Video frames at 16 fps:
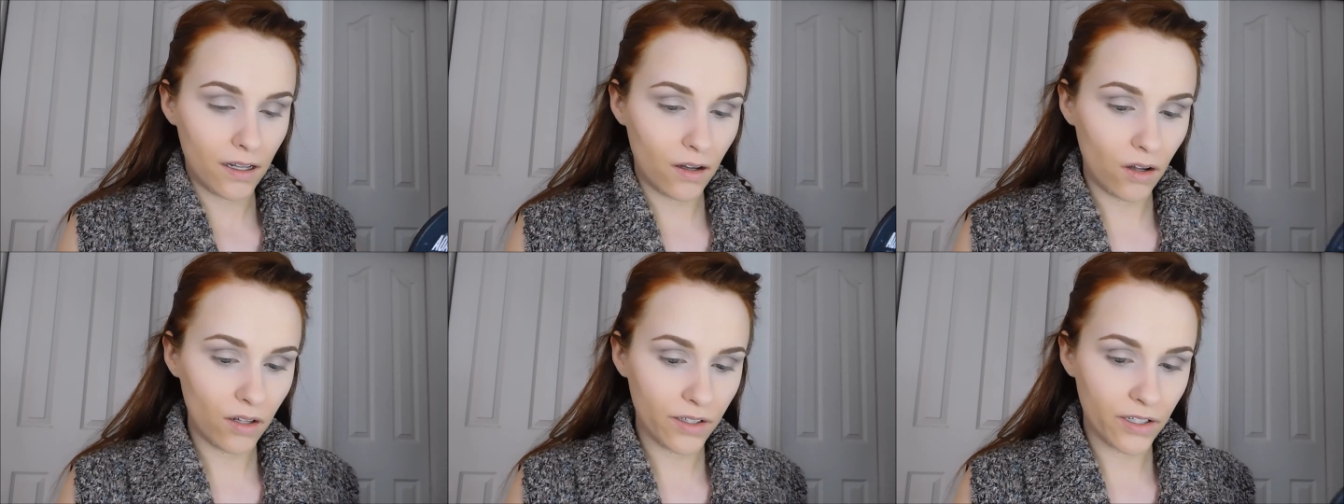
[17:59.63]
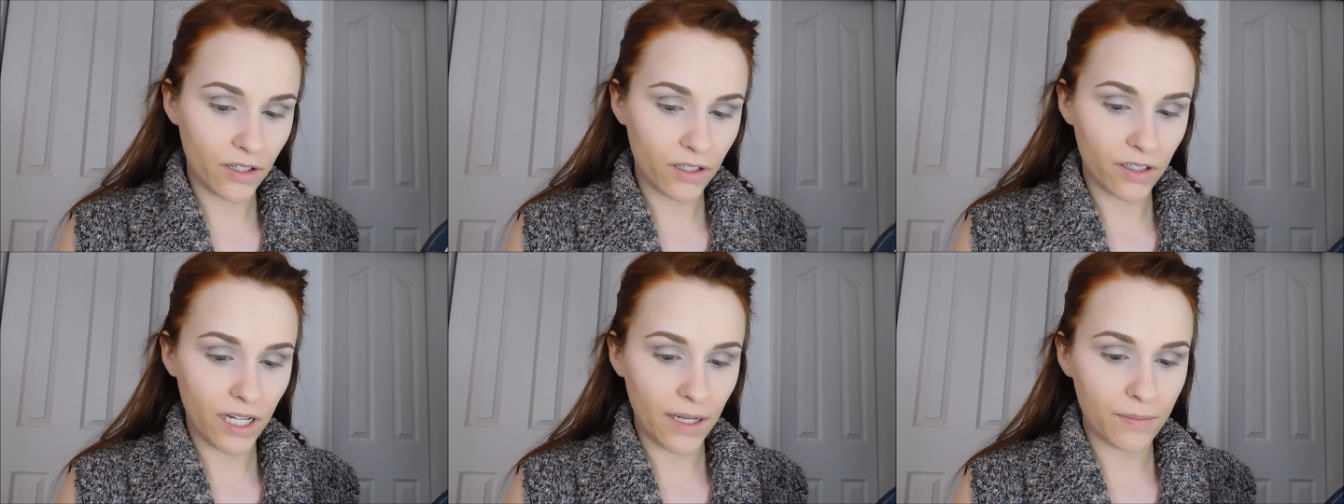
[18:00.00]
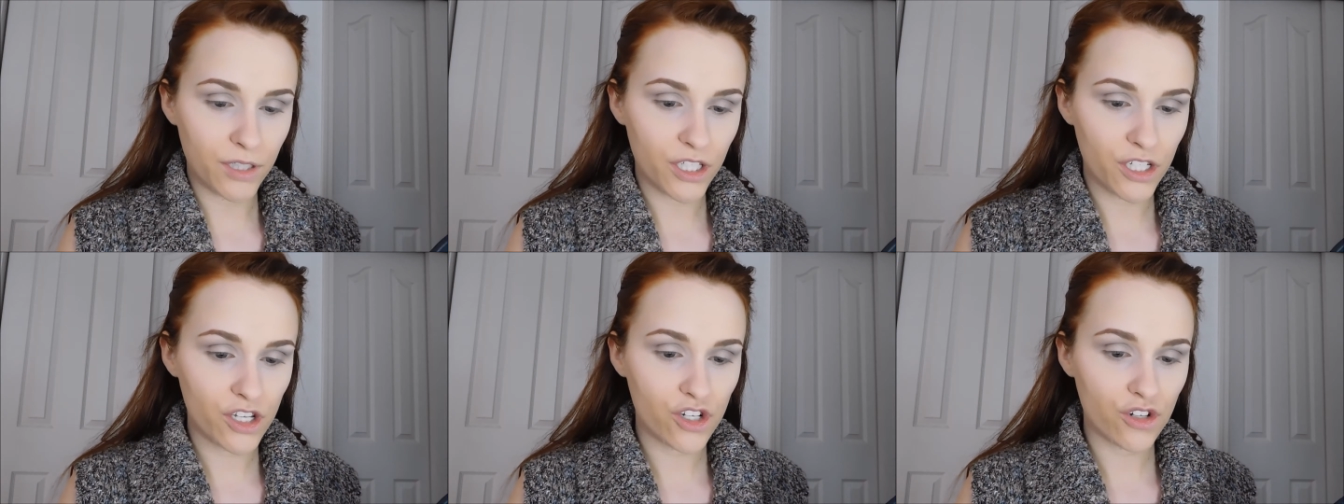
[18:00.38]
All in all, I'm
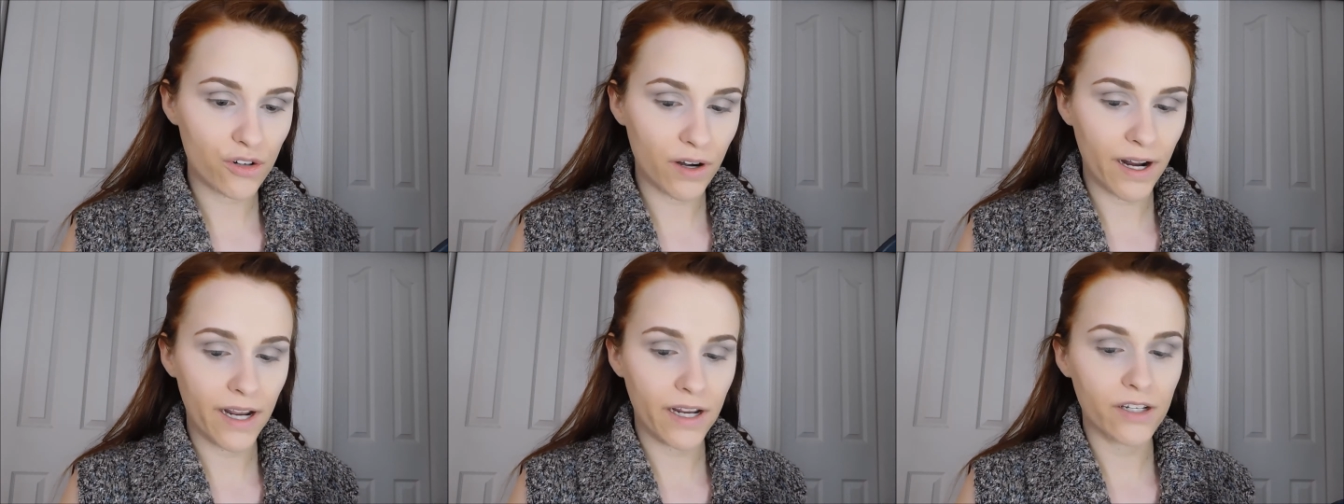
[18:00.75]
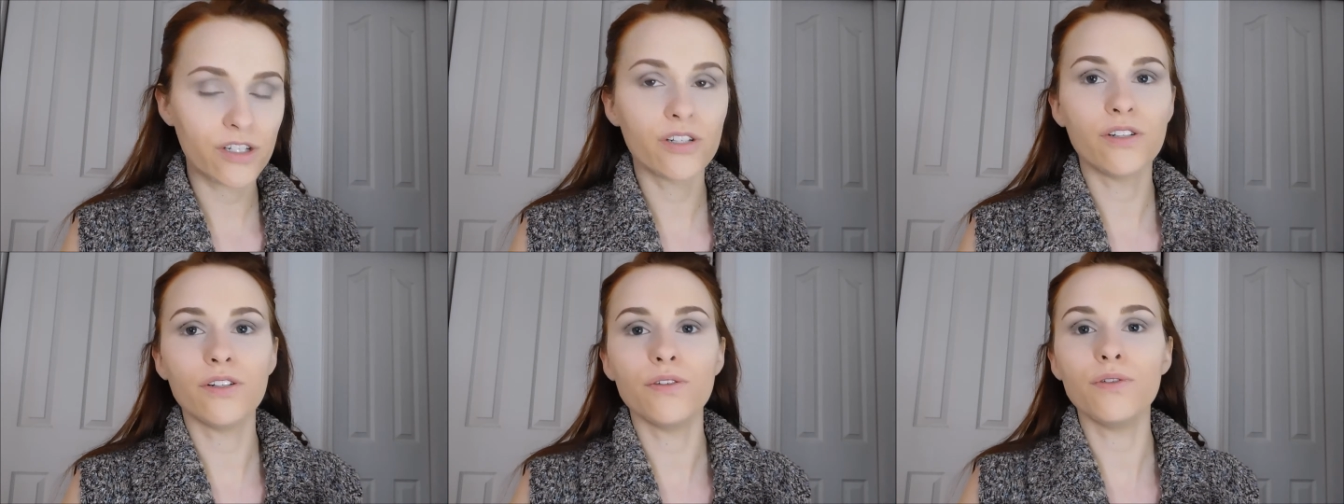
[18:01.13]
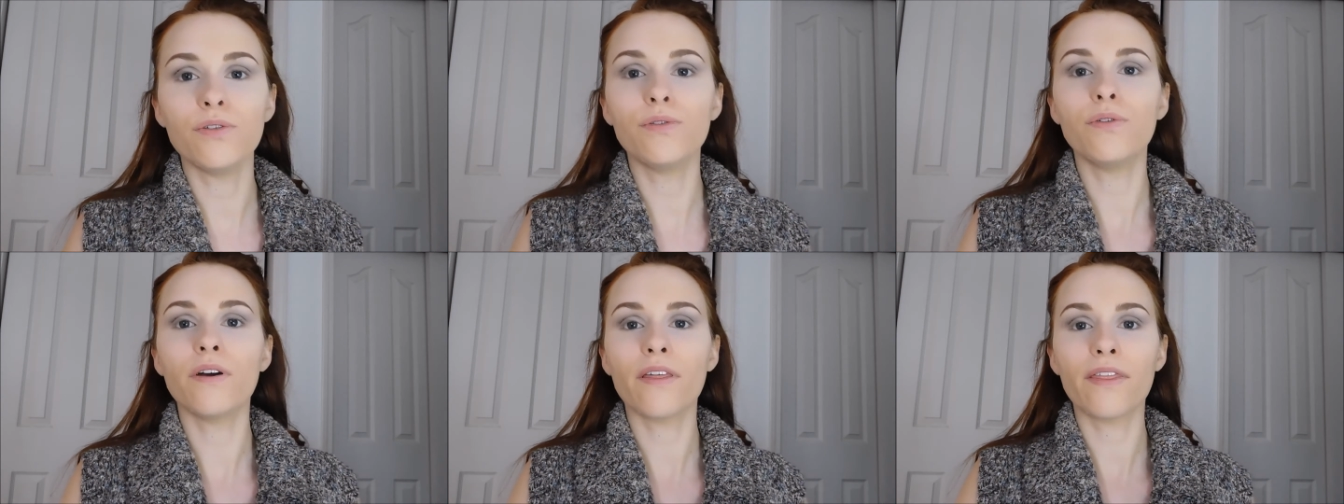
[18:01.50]
just trying to
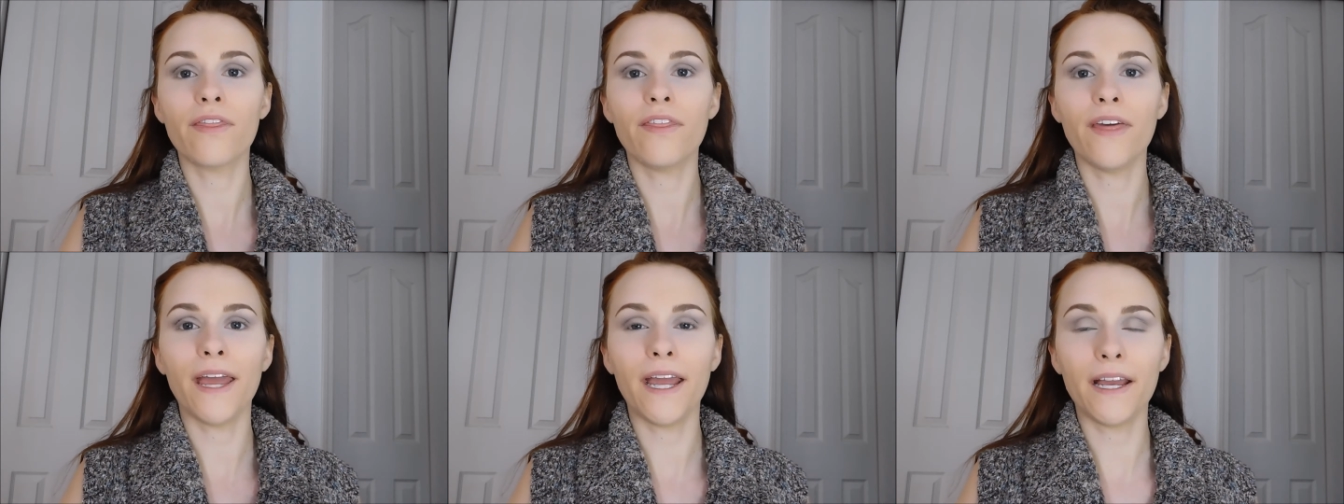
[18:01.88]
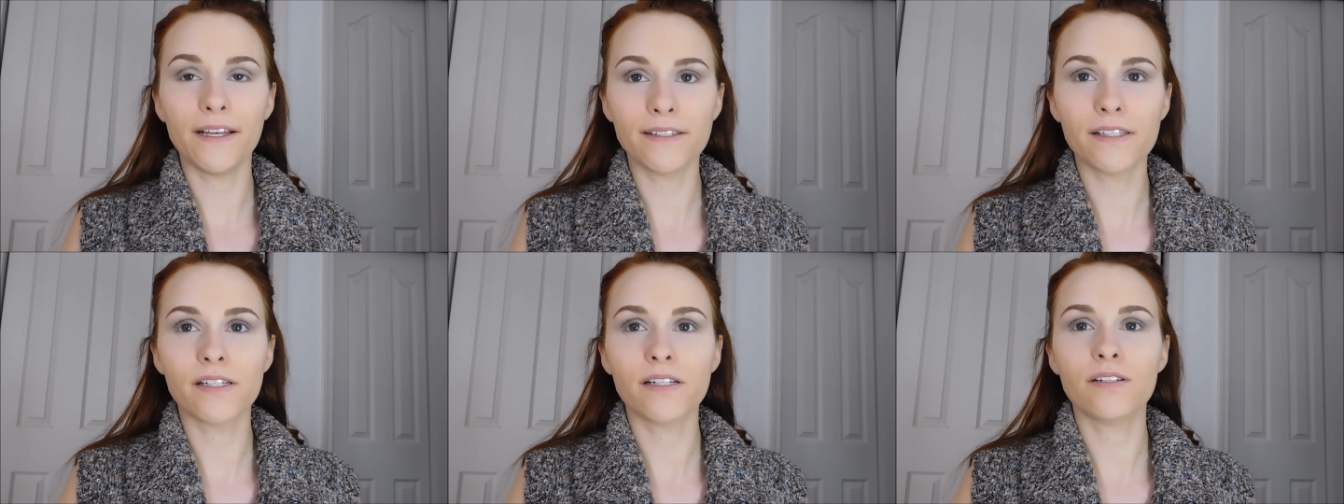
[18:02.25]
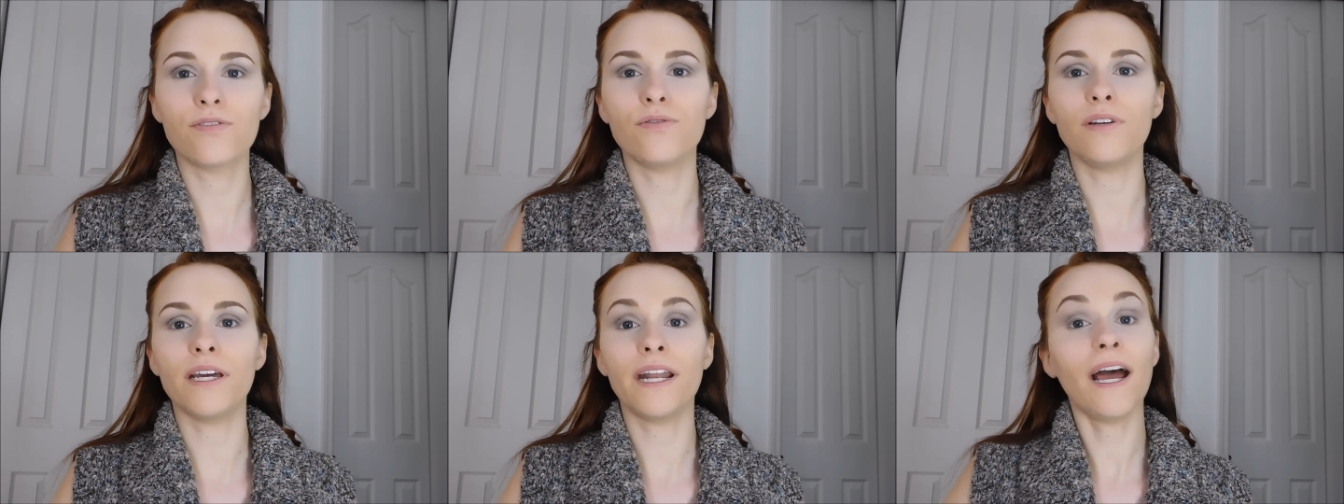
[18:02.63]
do things
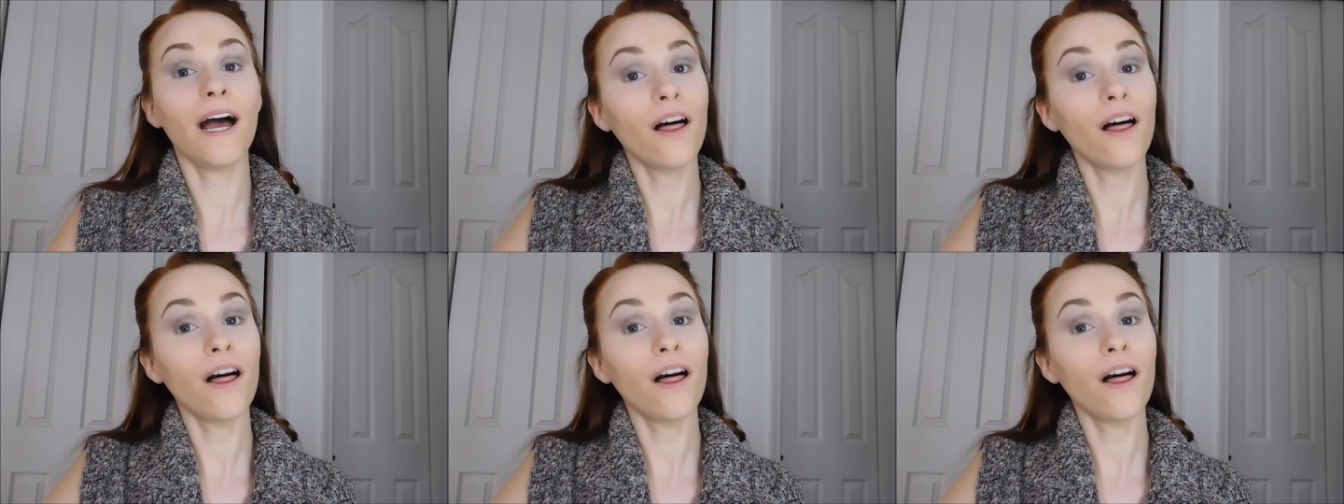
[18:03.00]
to get